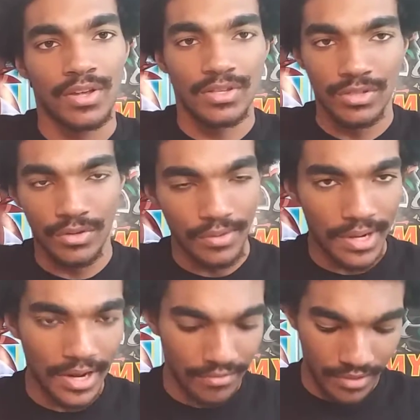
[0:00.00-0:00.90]
So you'll
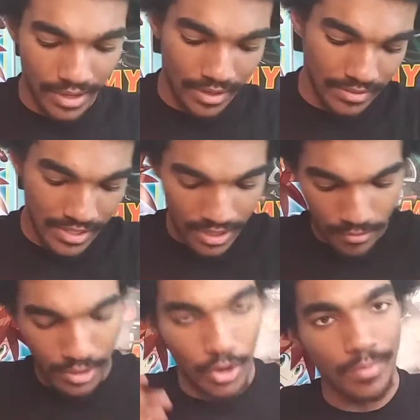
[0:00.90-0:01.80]
have, like, say
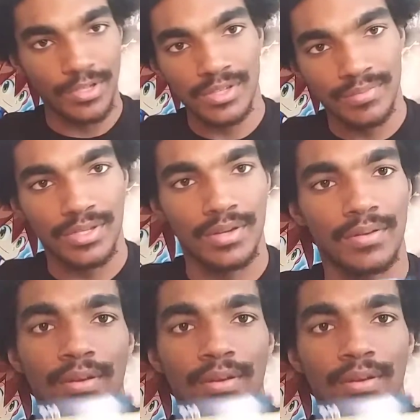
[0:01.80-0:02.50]
with the Homer Simpson,